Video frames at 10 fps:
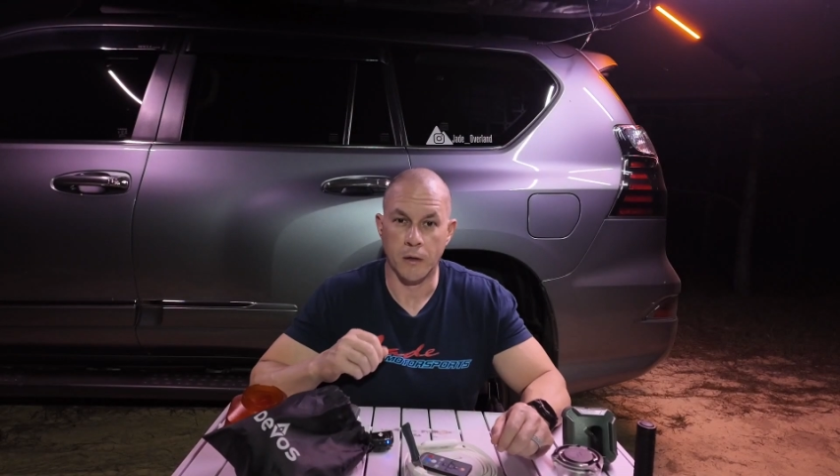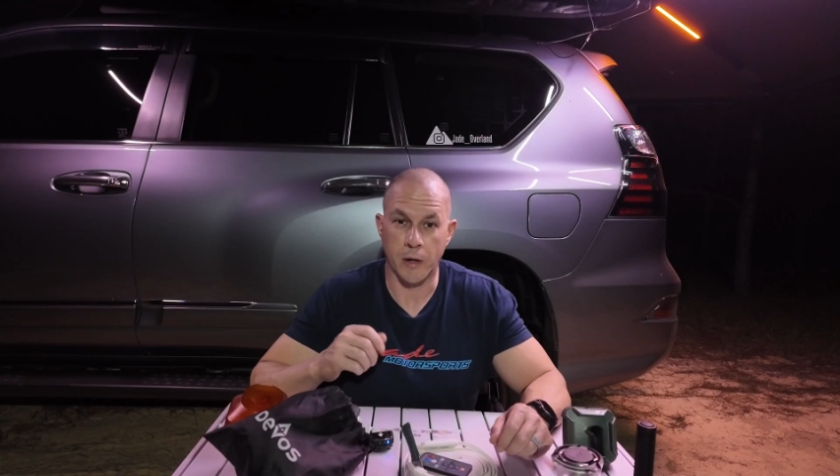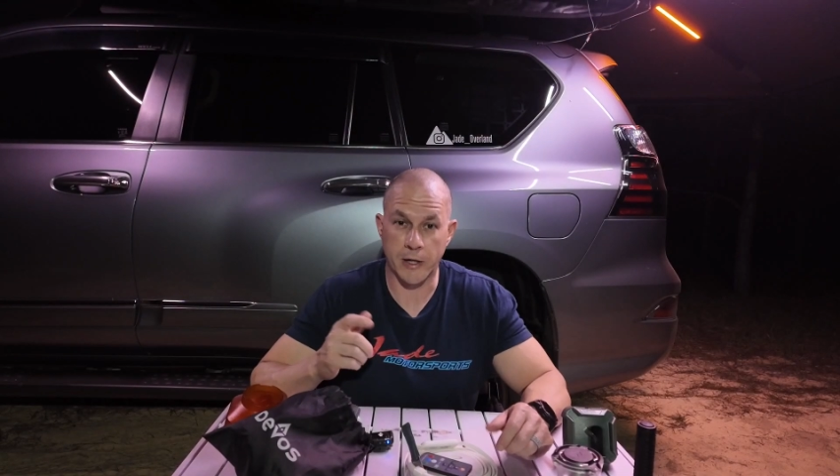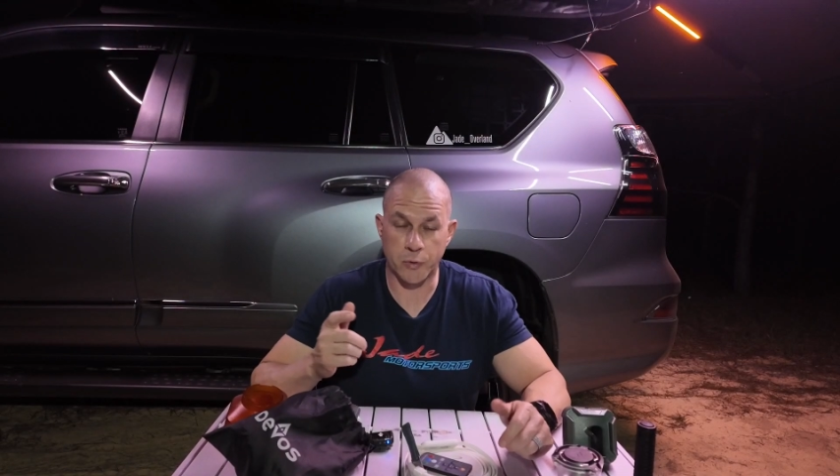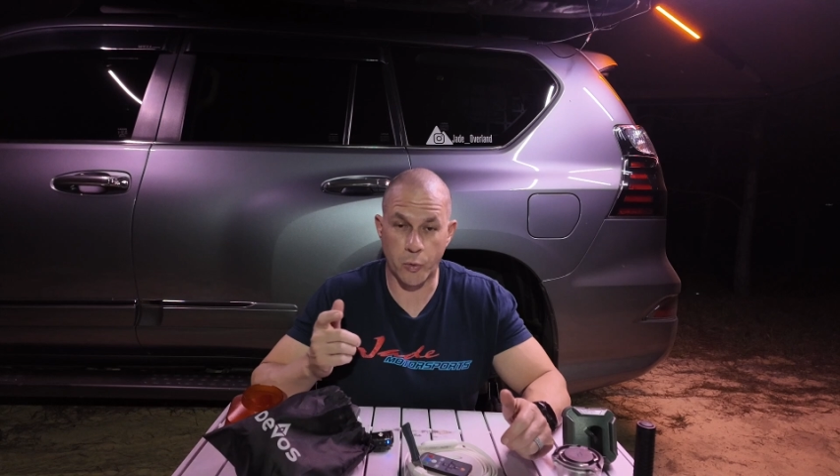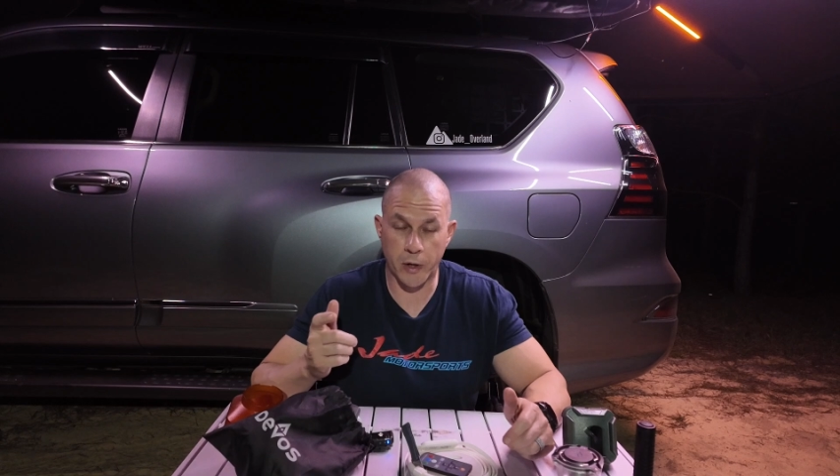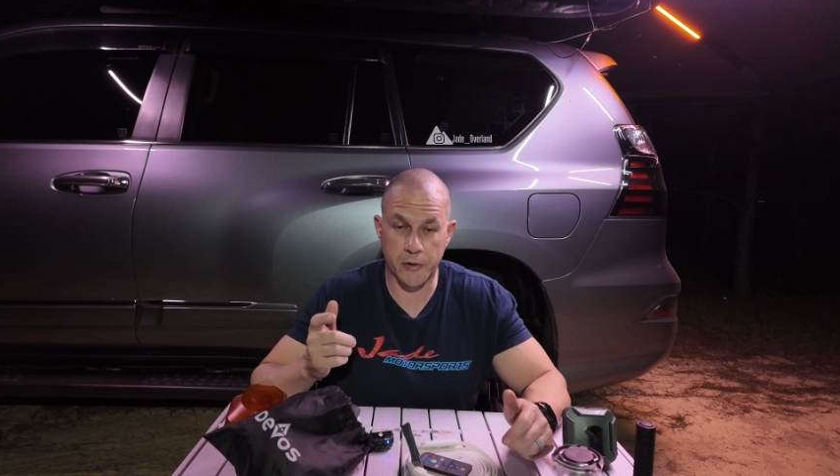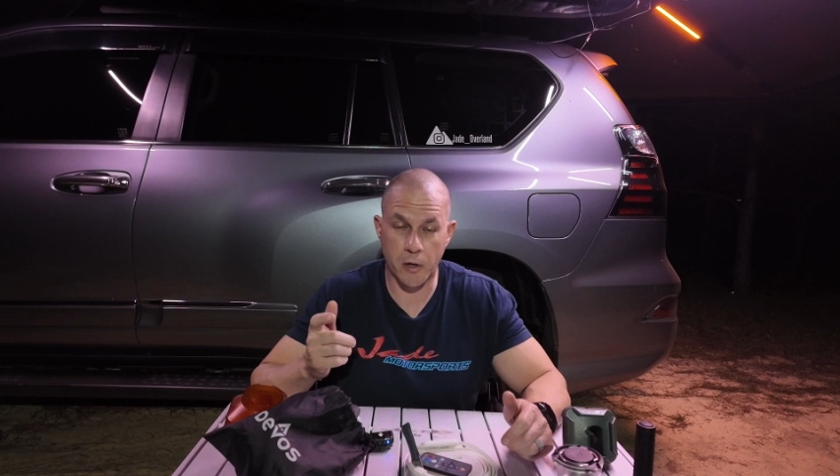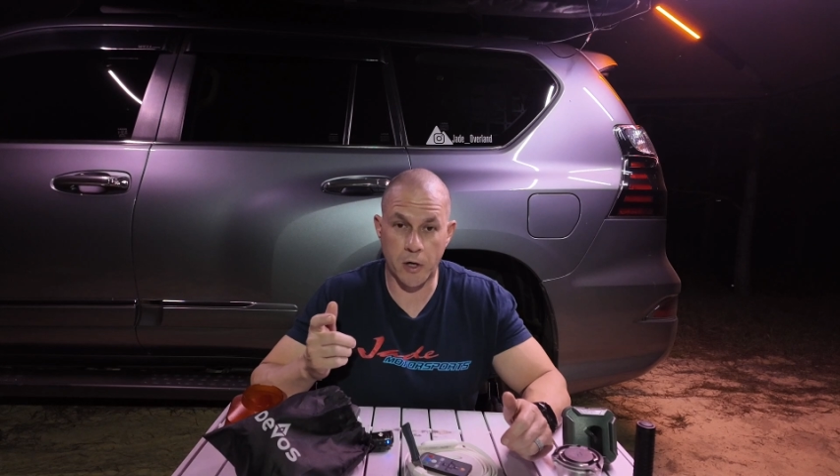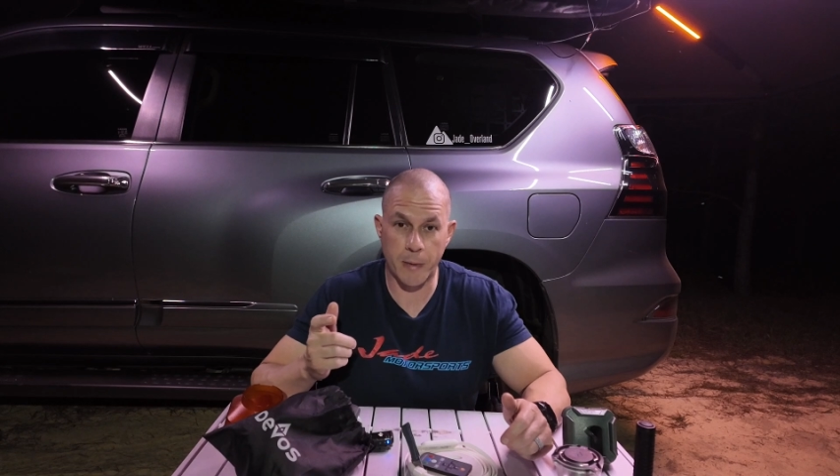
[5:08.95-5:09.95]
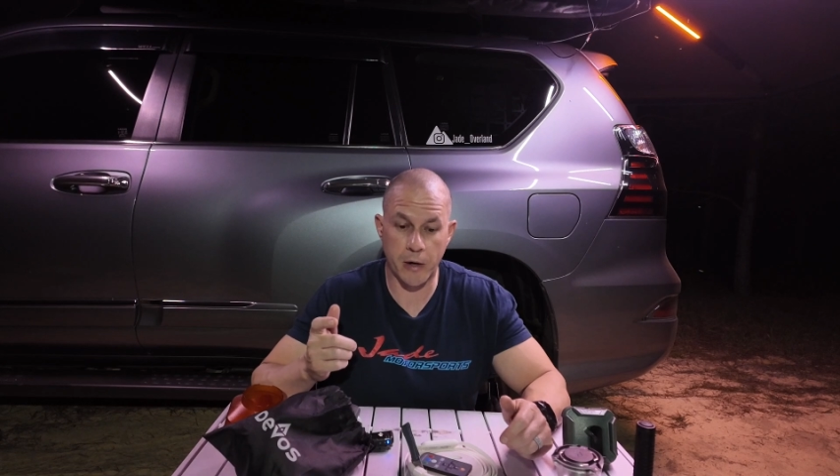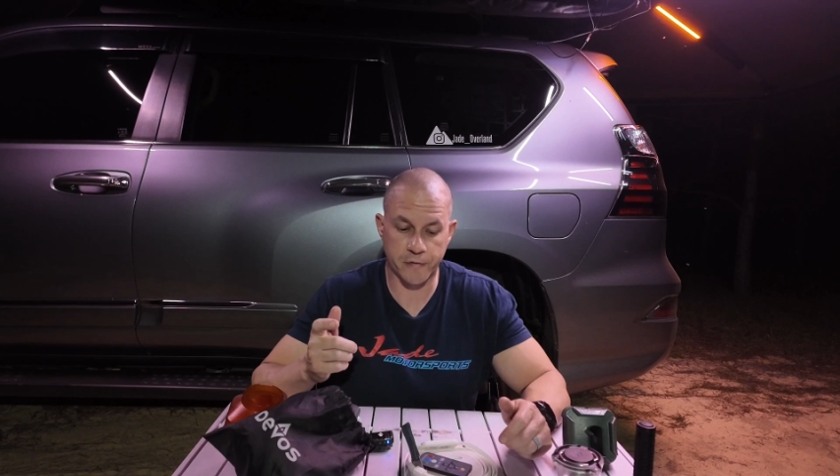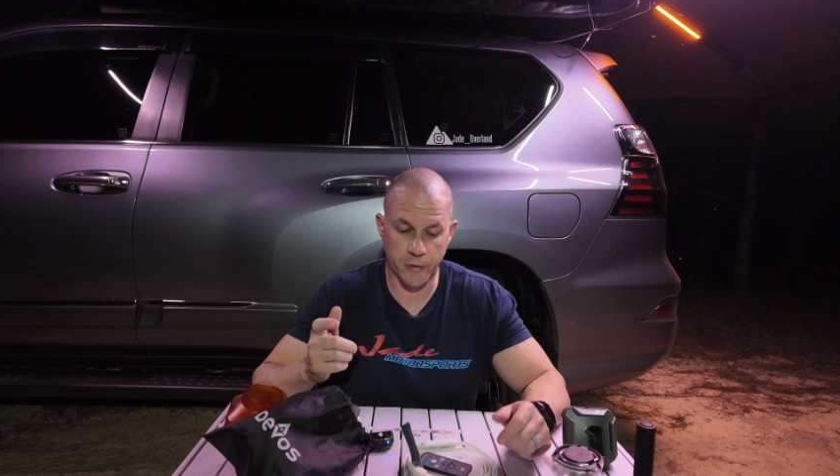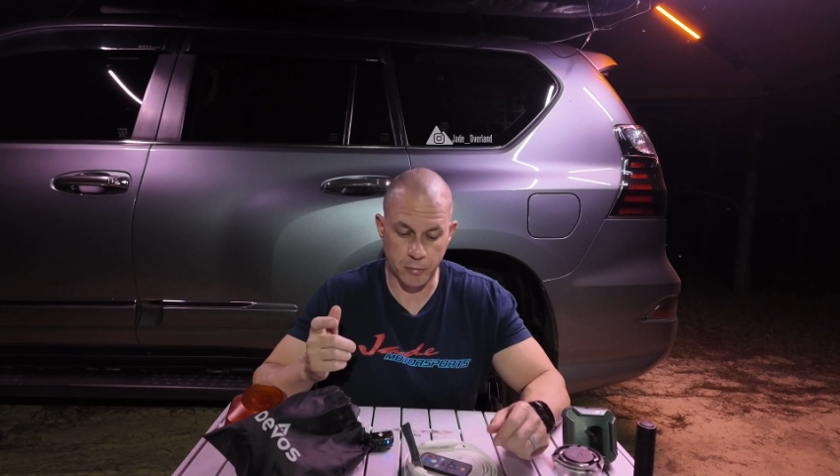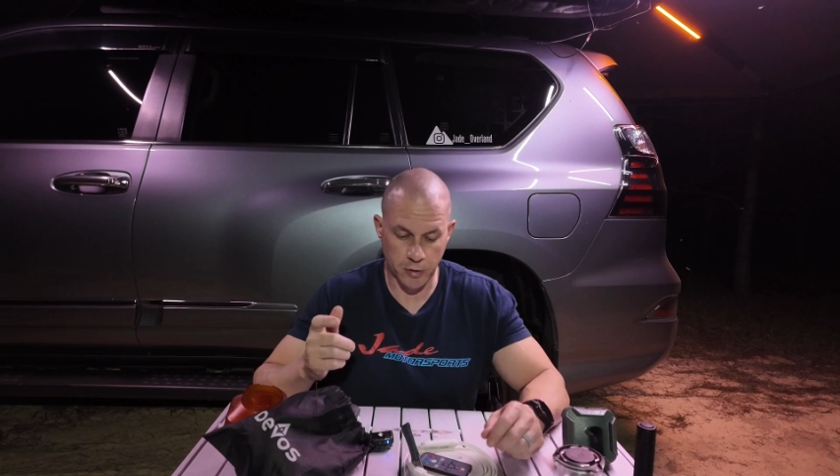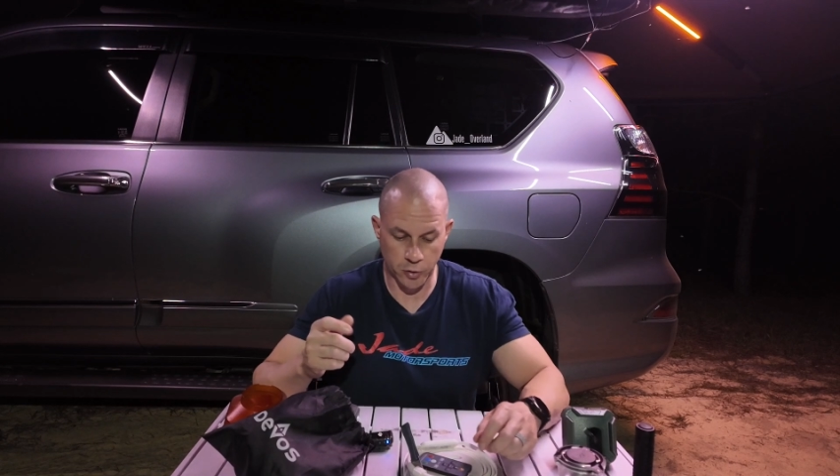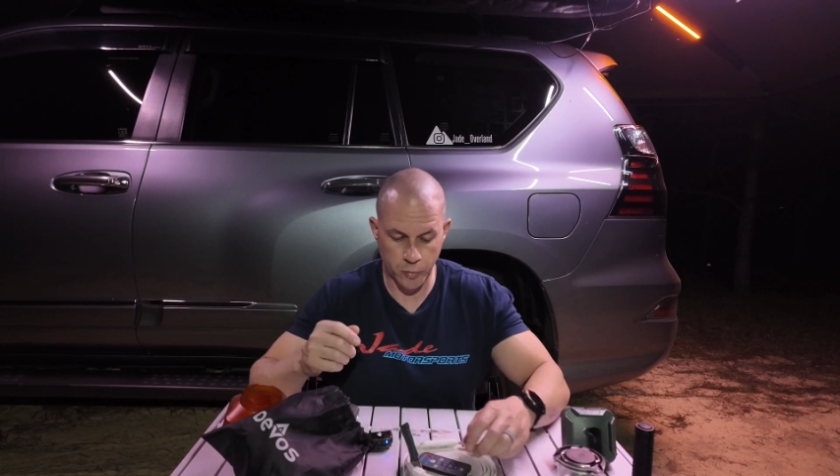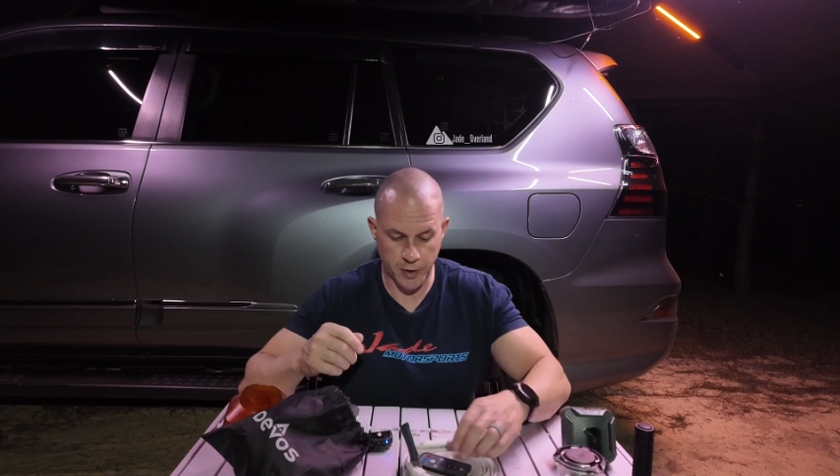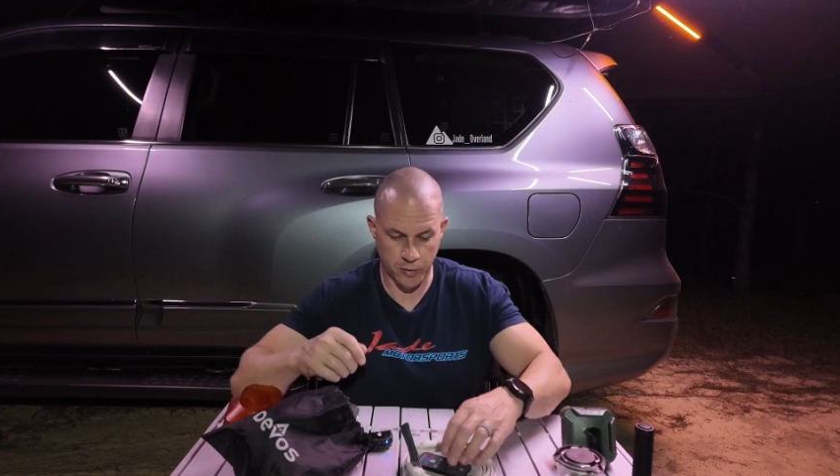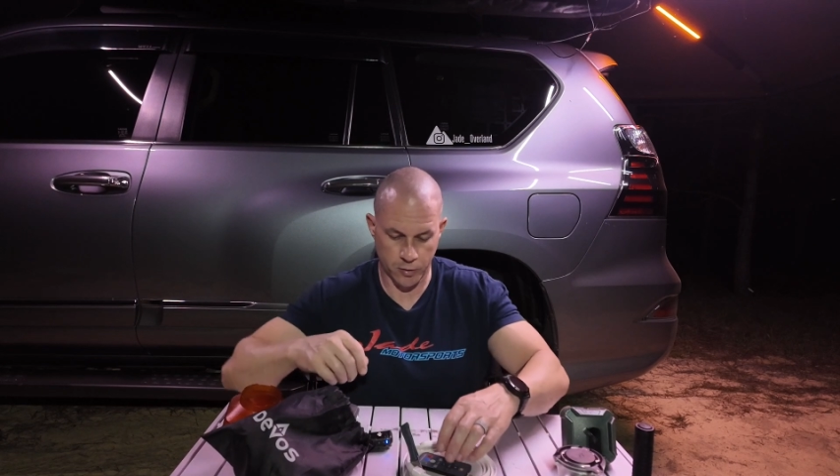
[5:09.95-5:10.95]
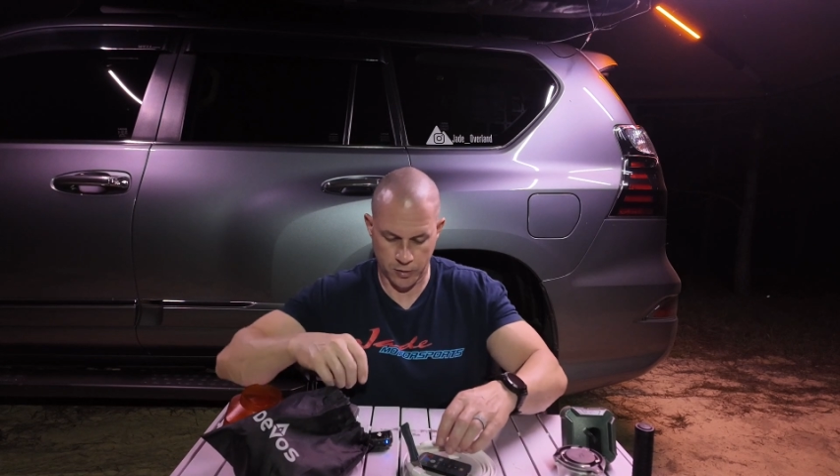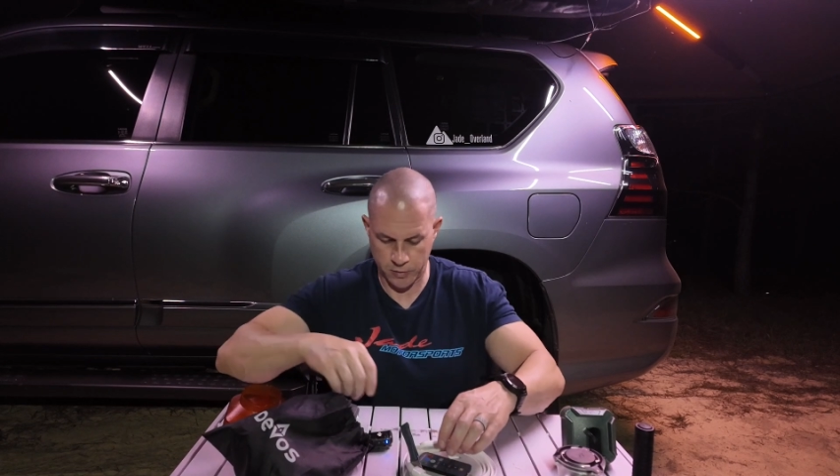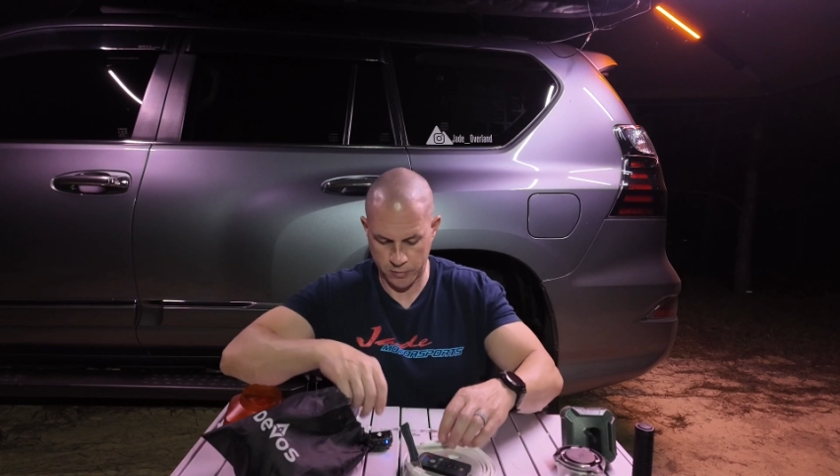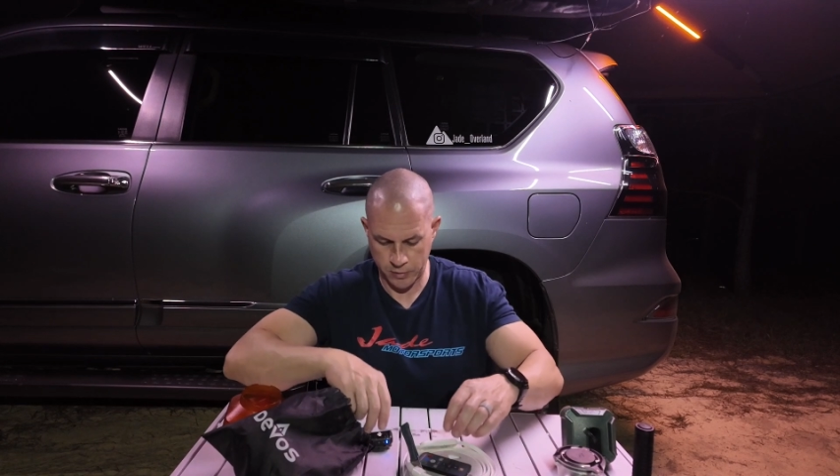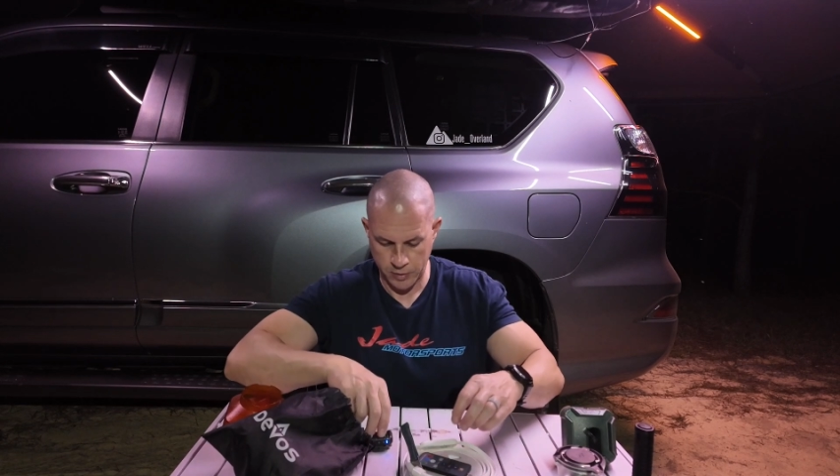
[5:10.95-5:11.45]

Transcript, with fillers: Next one we're gonna talk about is from Luminoodle.